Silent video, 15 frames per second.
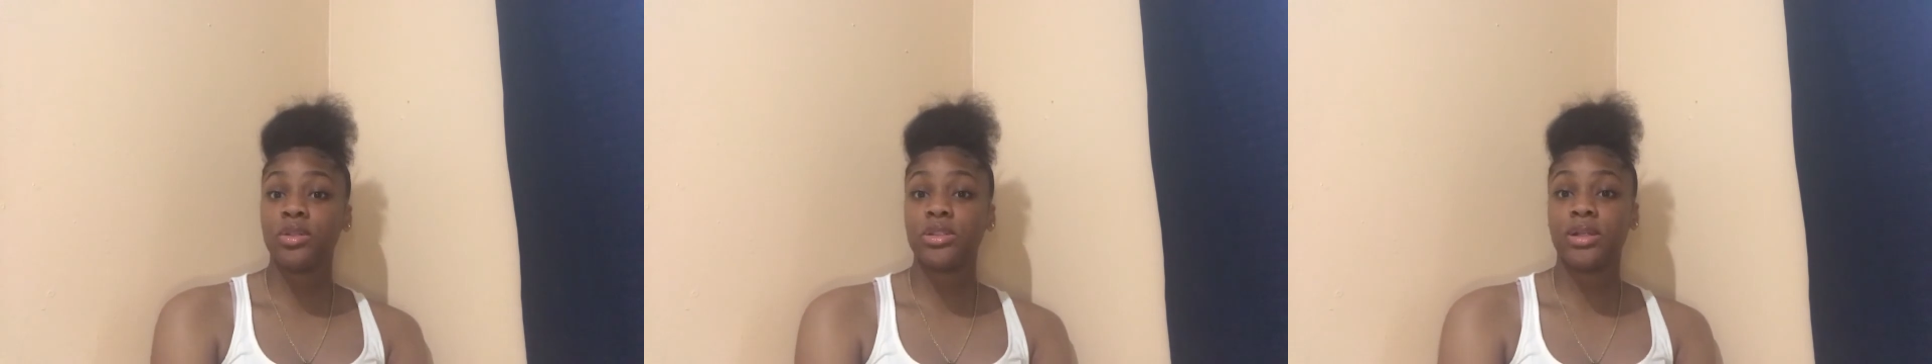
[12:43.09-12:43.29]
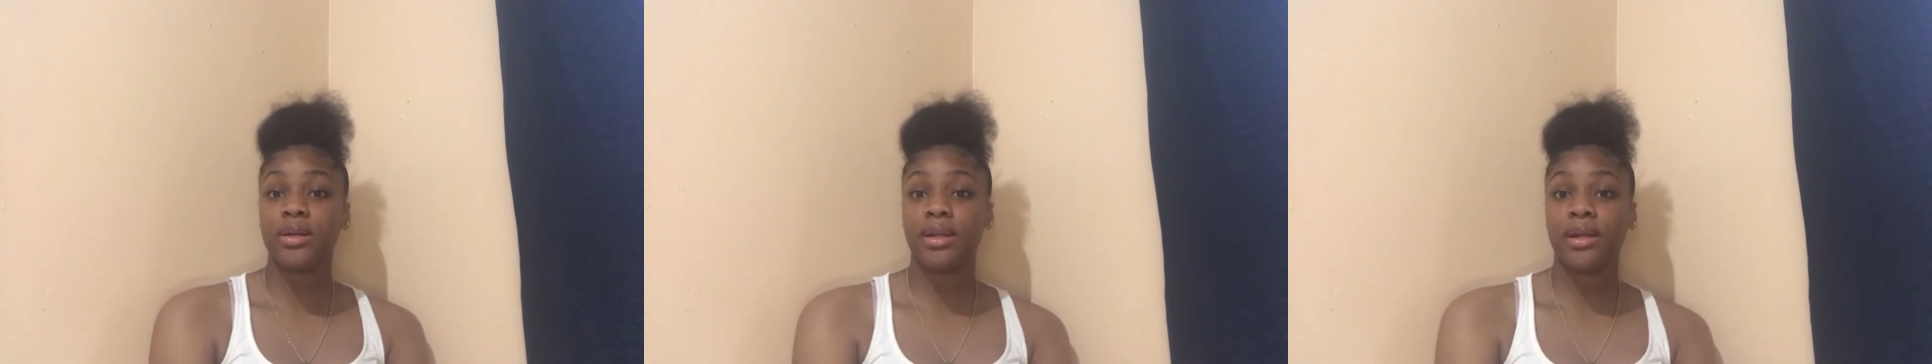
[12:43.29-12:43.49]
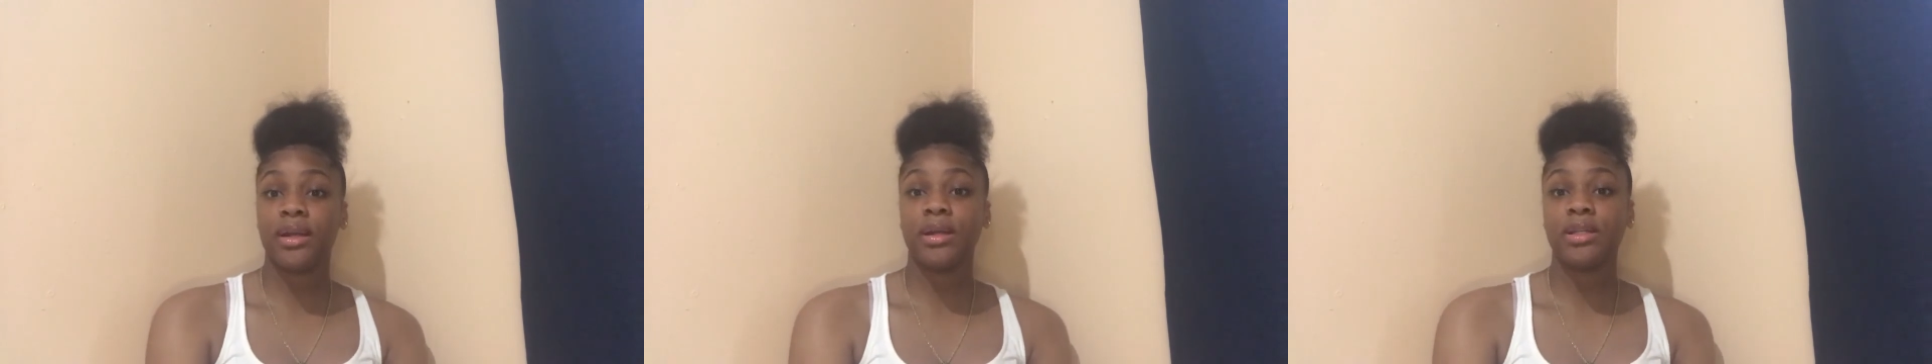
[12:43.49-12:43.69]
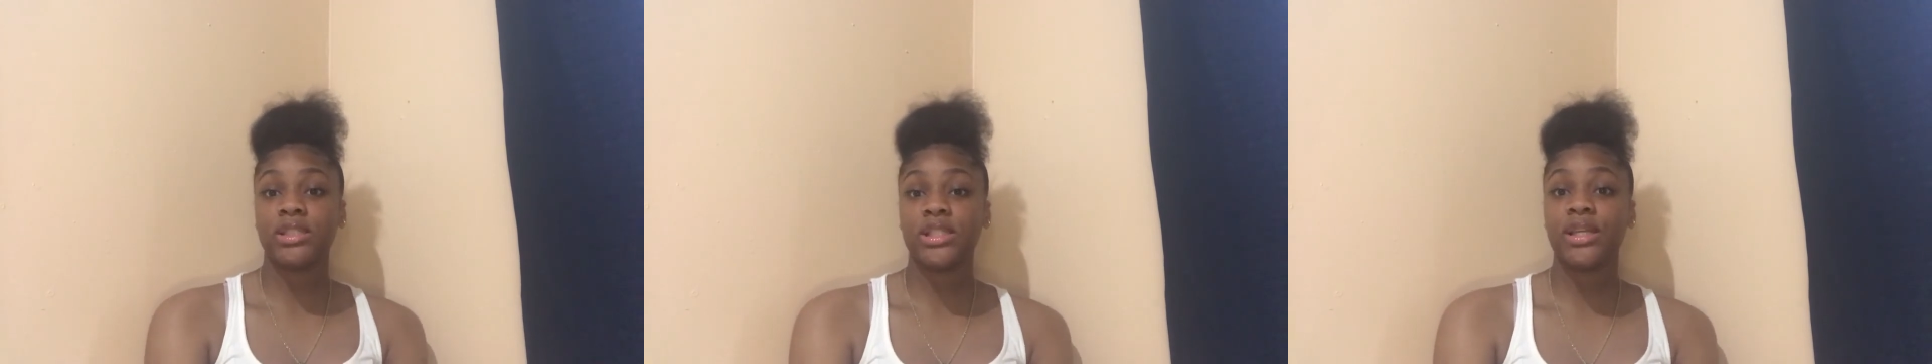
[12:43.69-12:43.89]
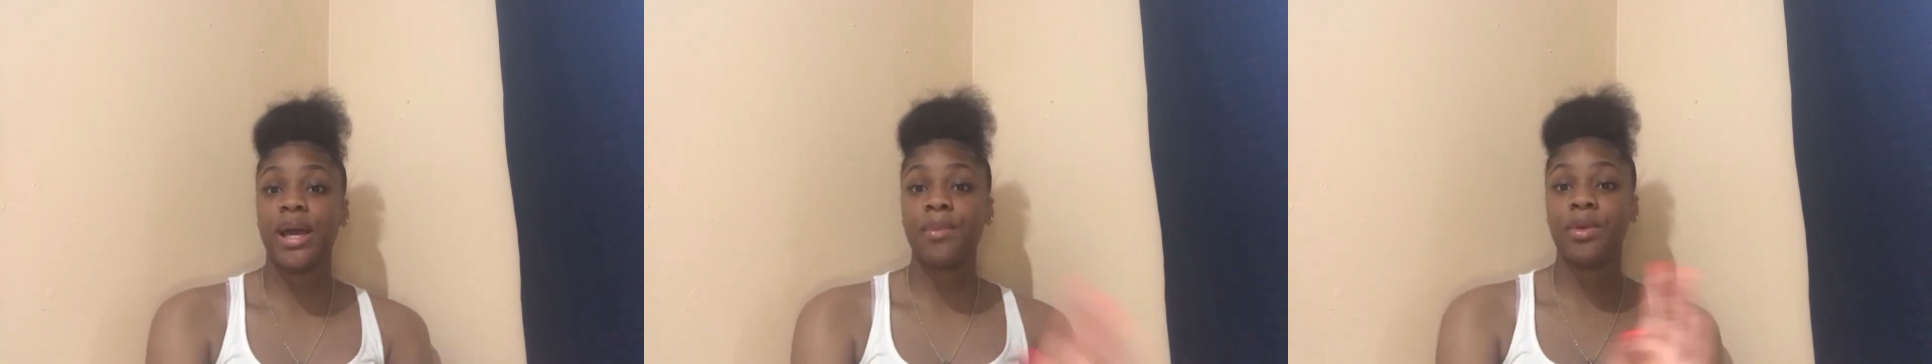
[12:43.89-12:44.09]
So then she
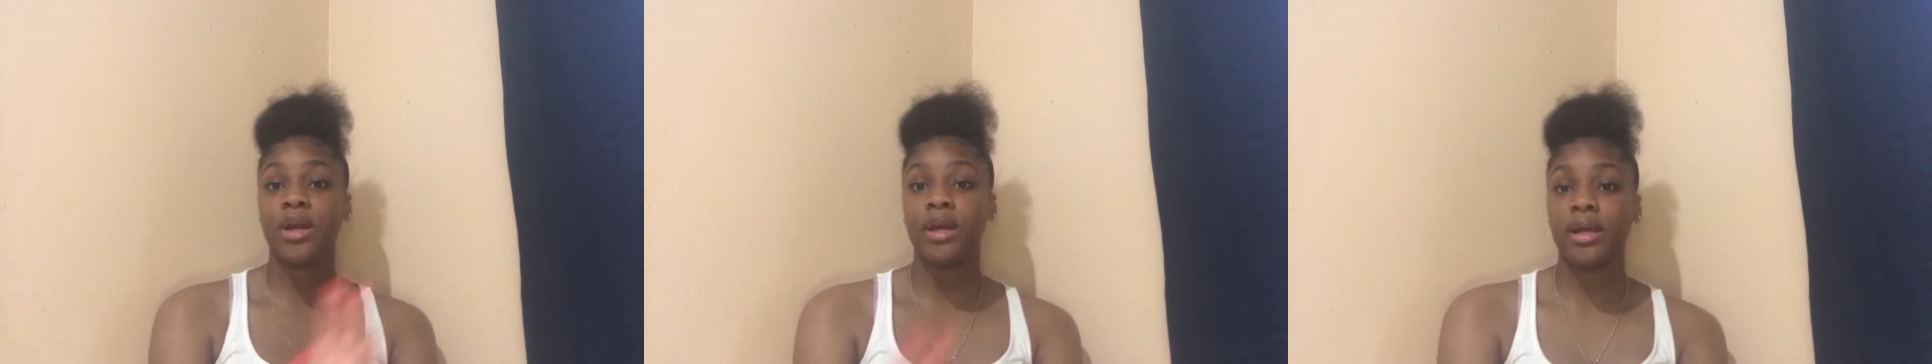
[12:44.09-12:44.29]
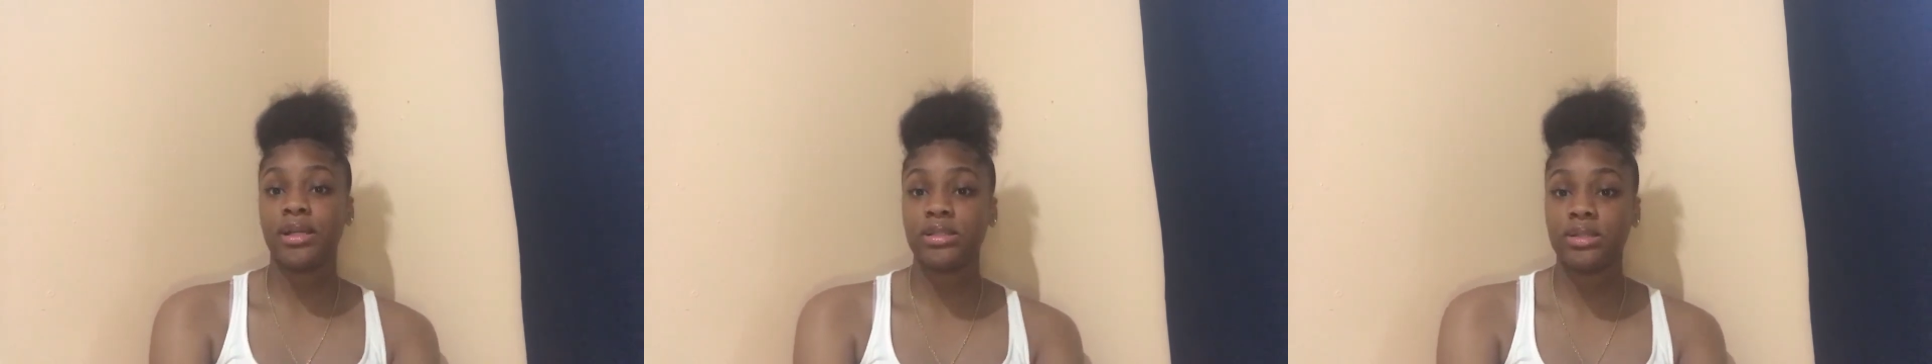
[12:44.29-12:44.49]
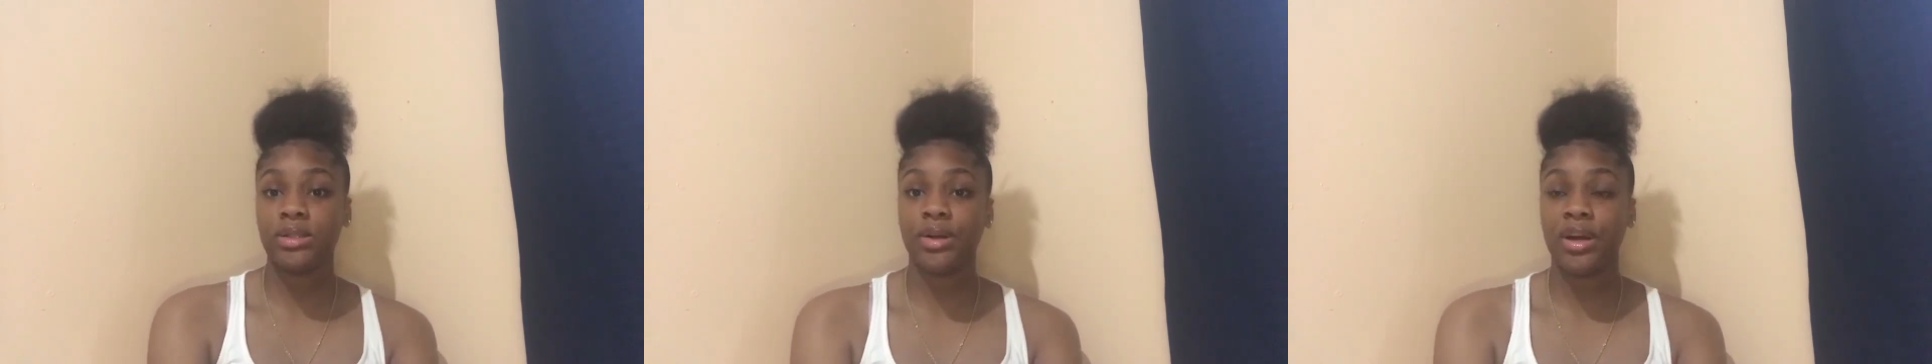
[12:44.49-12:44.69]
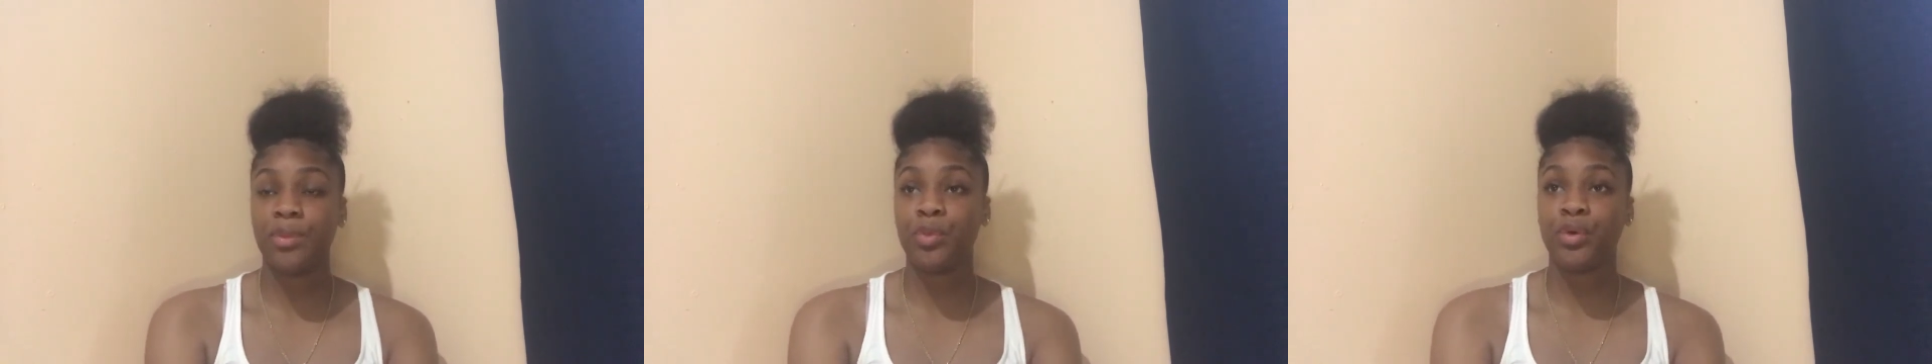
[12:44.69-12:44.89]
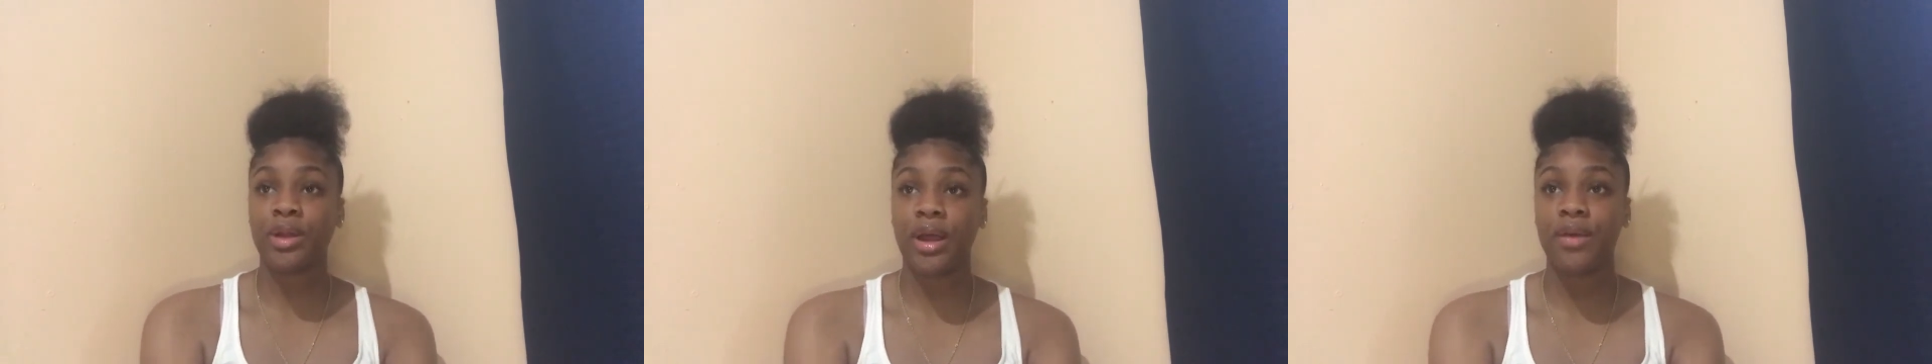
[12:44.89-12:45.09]
gave me her Instagram,
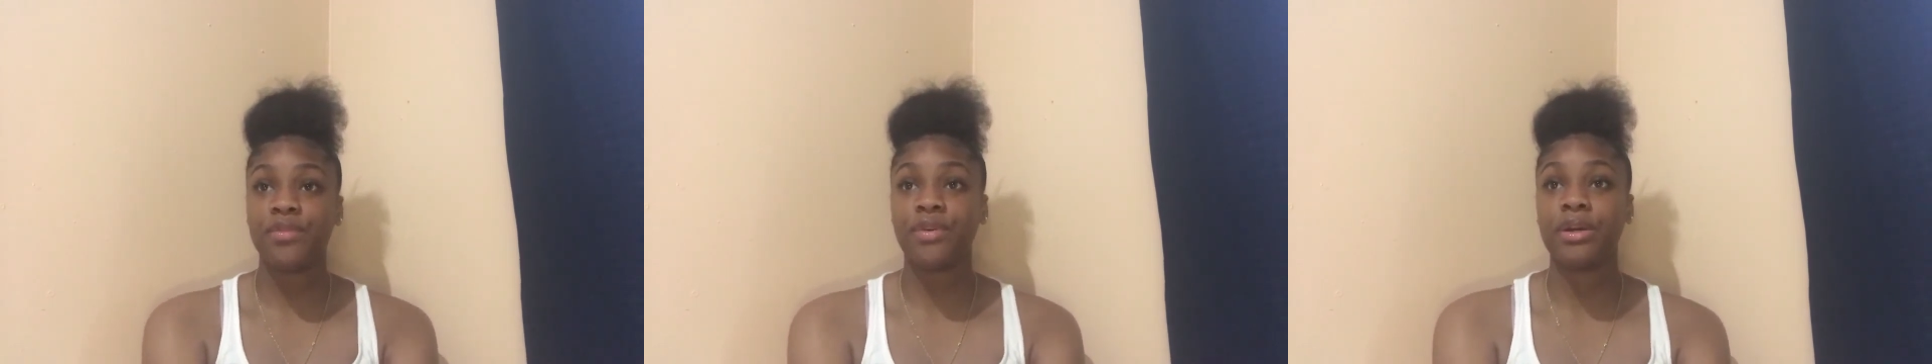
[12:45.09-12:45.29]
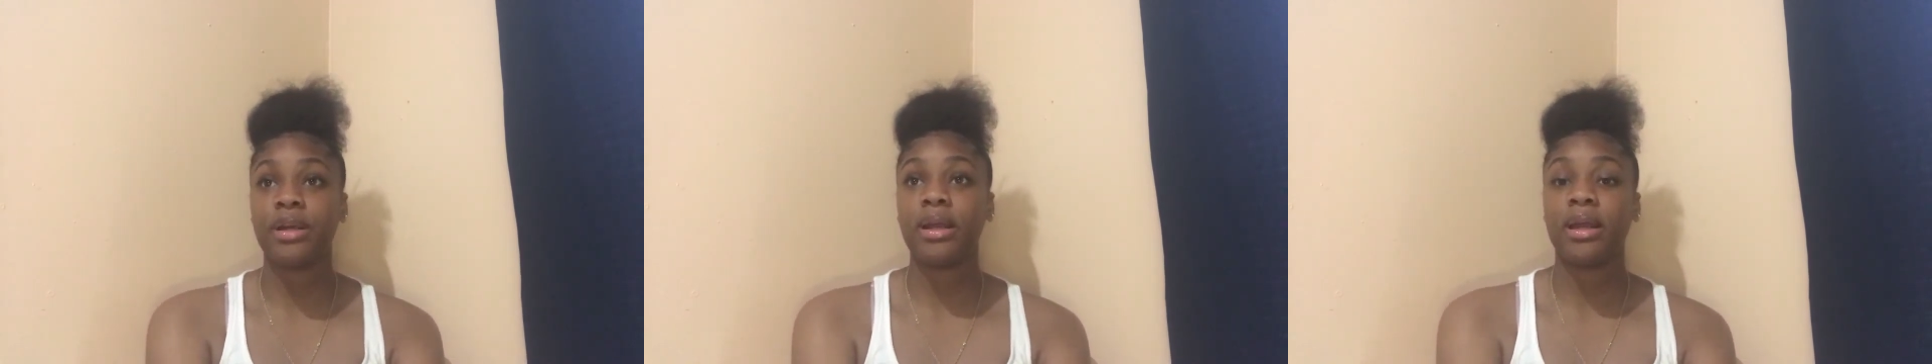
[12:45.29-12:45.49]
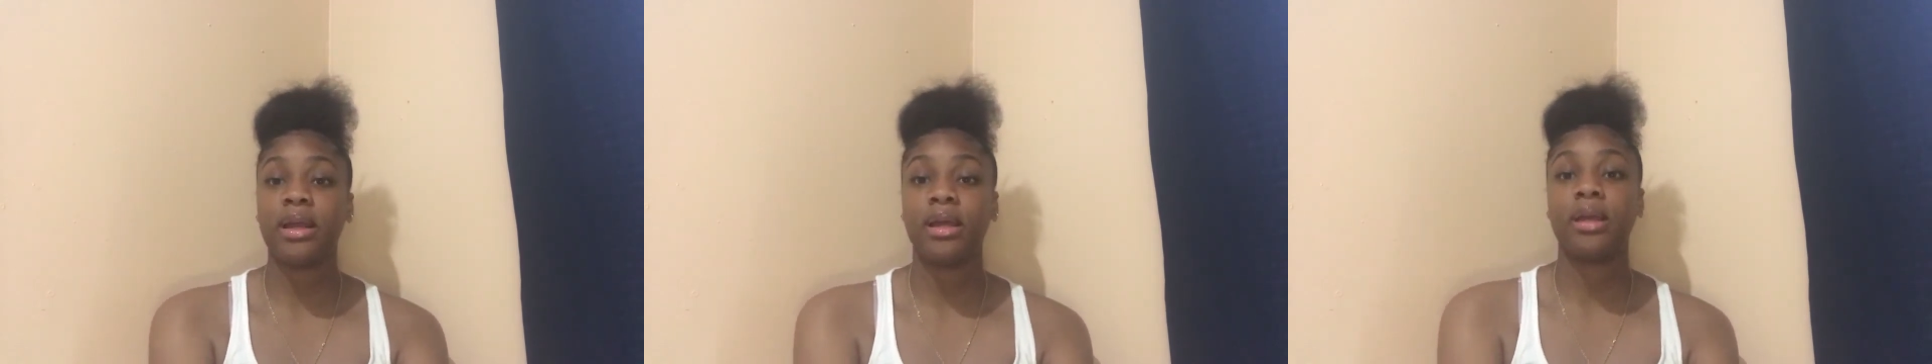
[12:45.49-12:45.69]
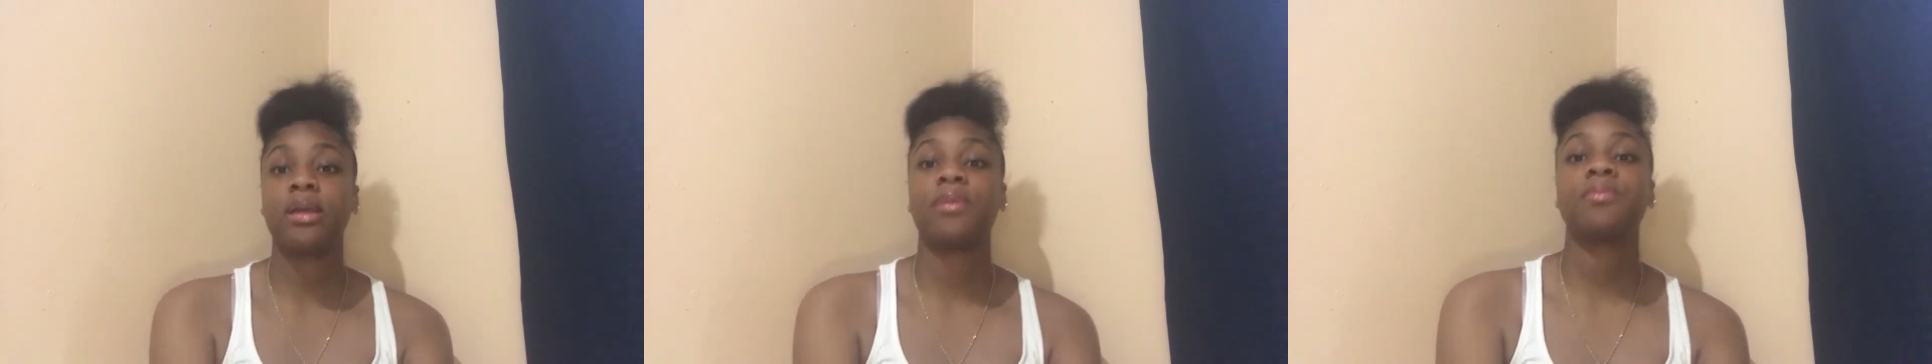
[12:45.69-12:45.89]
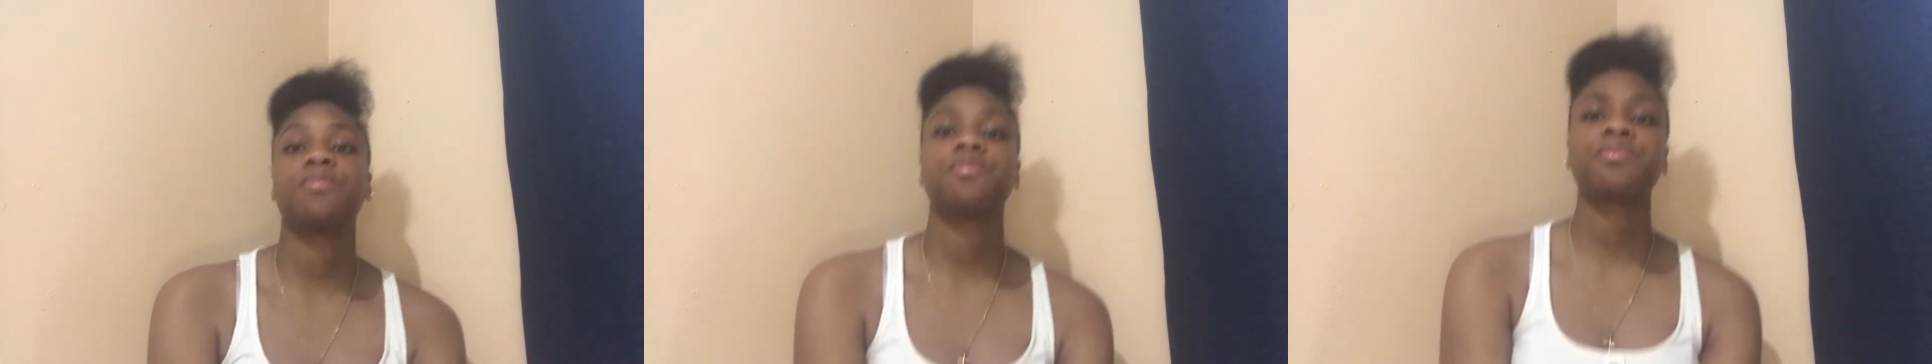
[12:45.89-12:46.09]
whatever, and